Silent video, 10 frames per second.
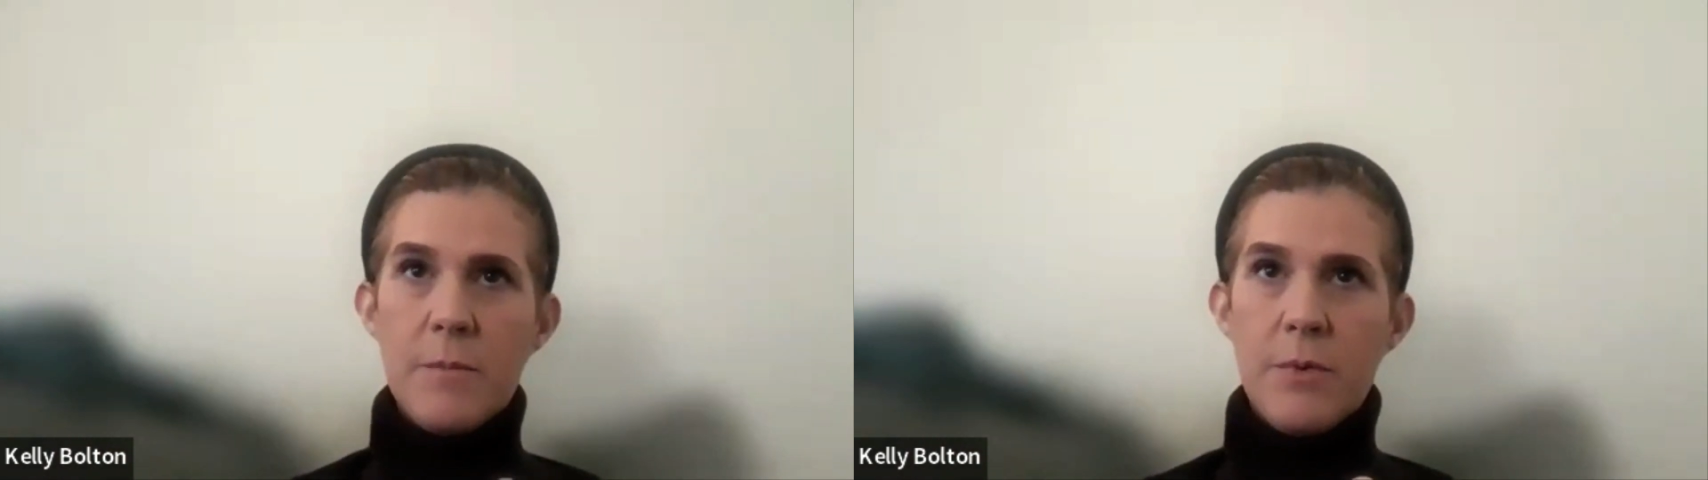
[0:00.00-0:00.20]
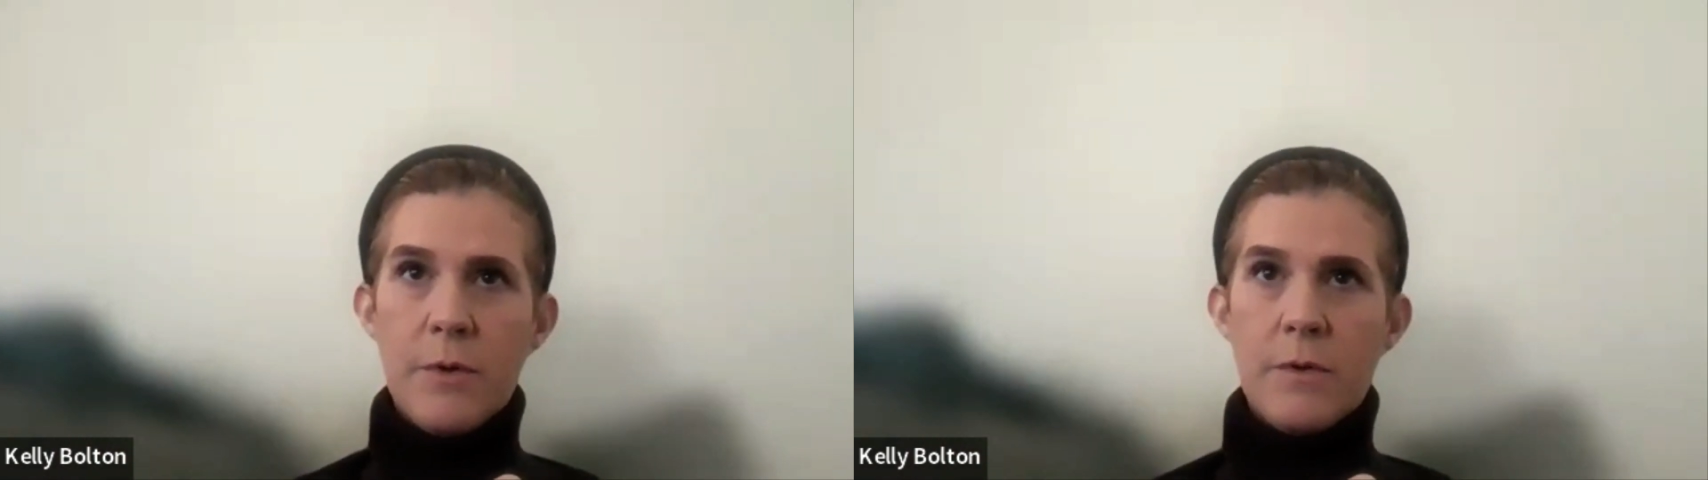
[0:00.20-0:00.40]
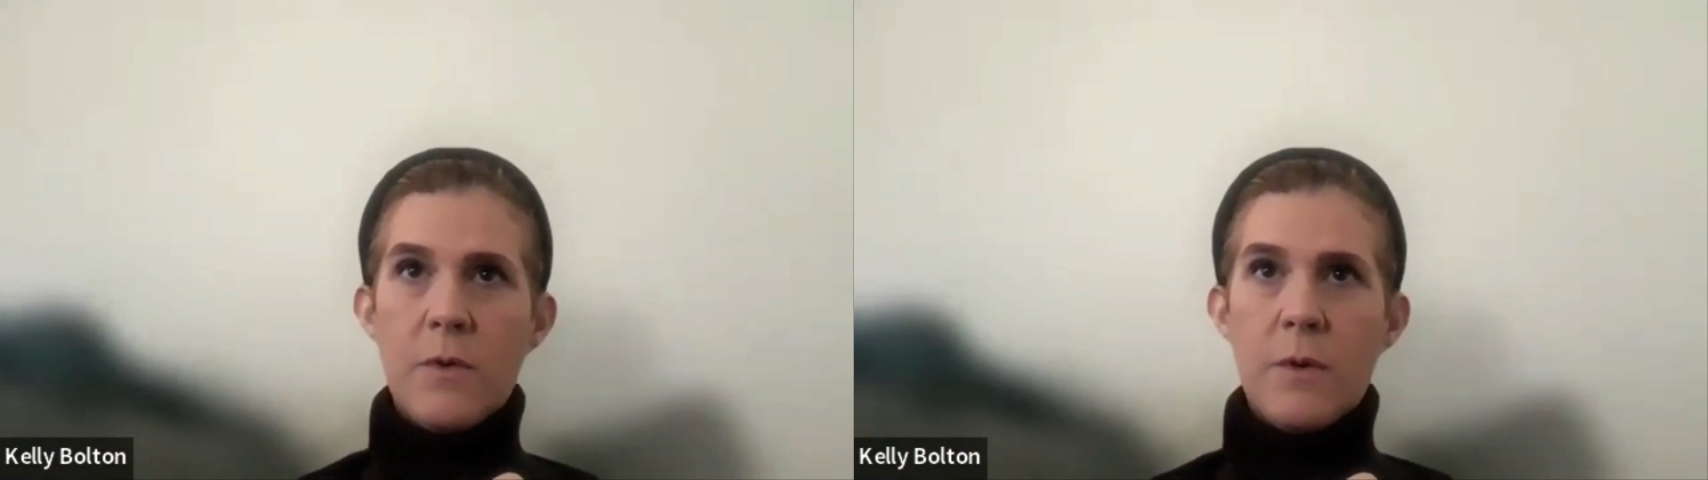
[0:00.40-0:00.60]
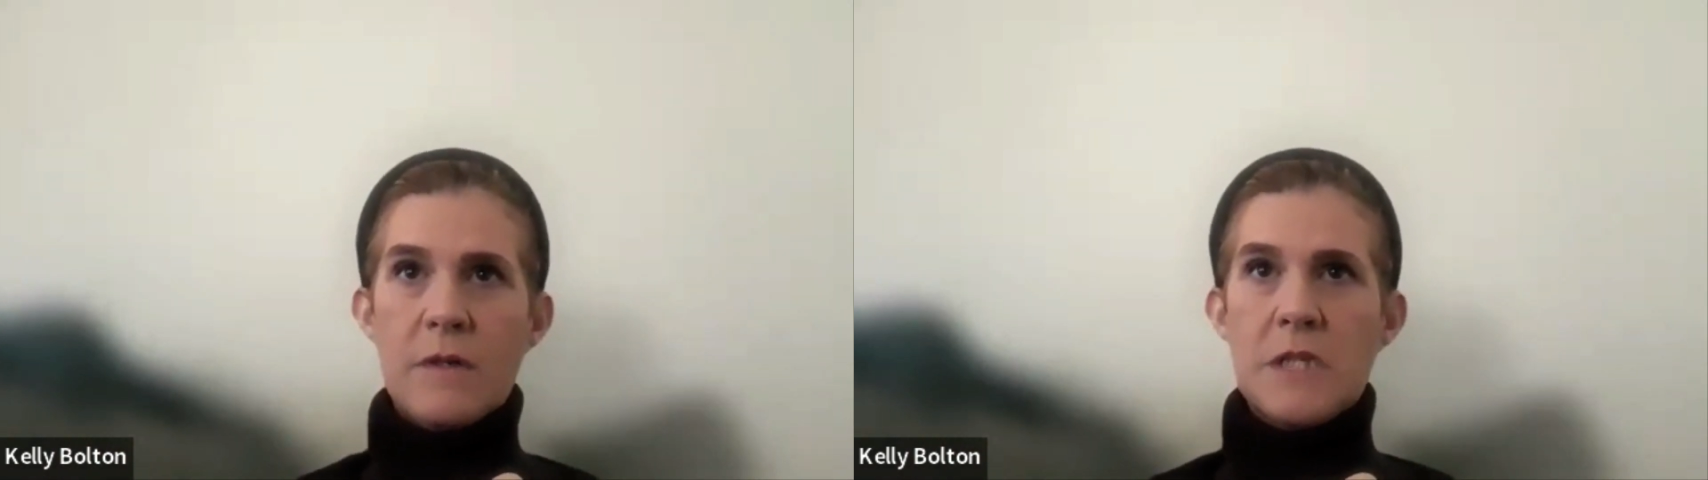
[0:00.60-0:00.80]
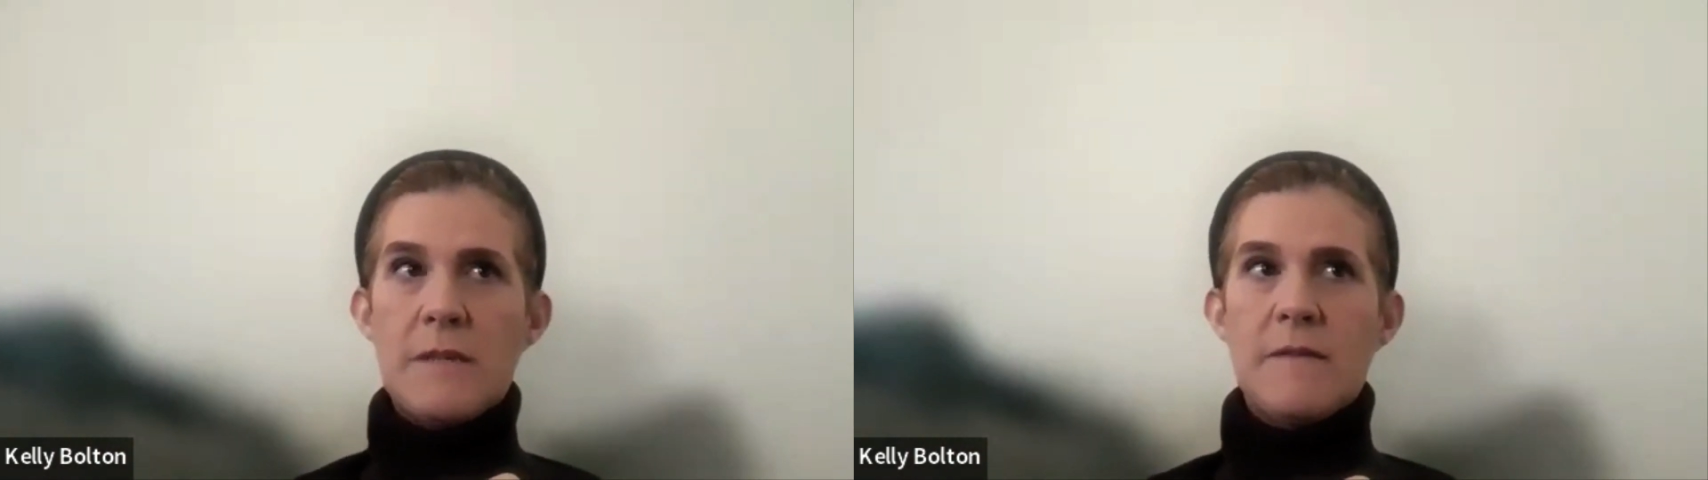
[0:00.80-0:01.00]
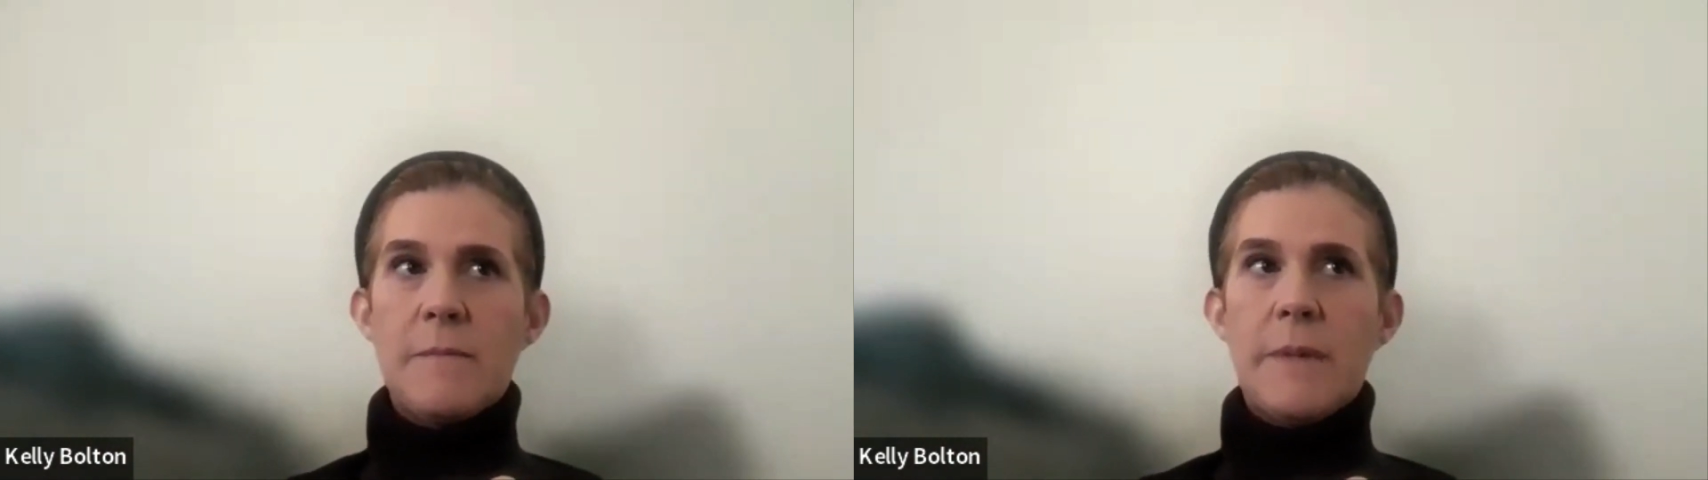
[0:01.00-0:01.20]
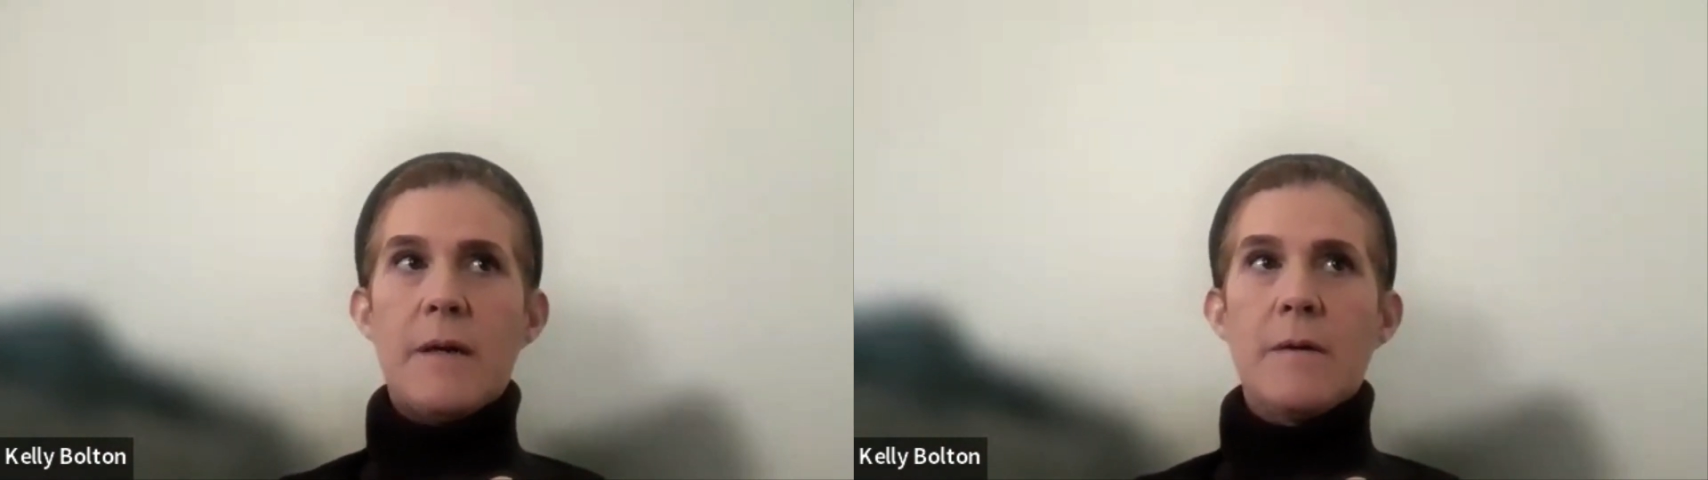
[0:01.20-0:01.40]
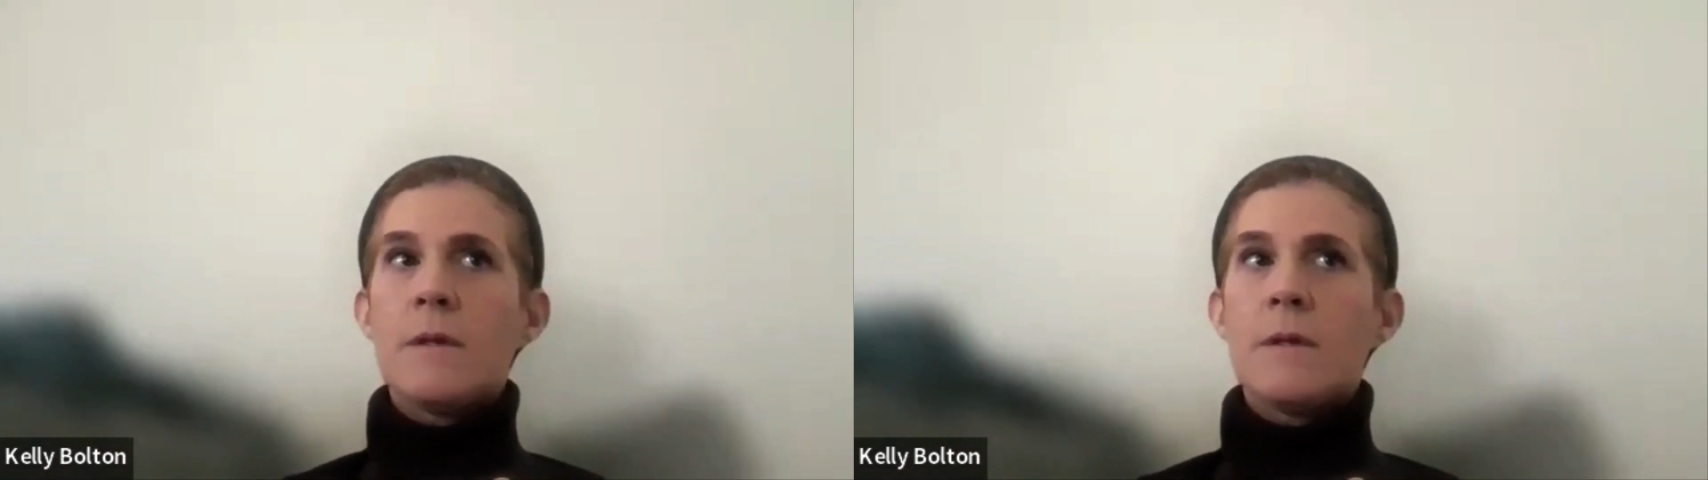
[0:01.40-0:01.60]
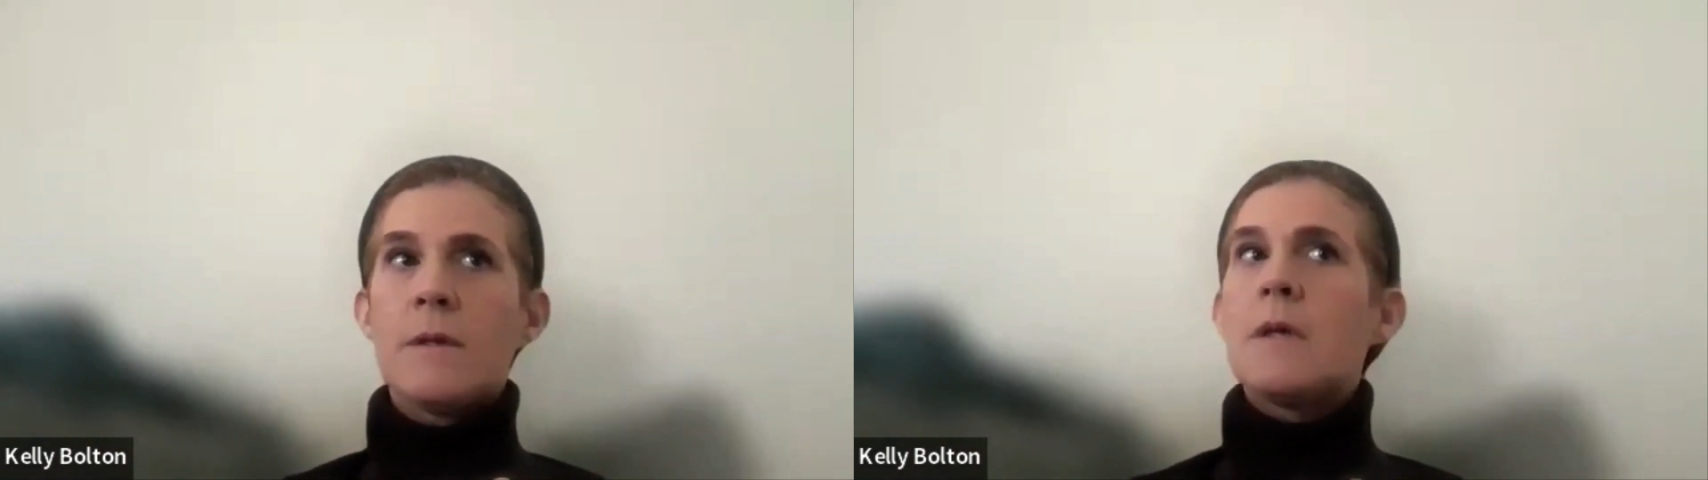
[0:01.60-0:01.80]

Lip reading: important questions about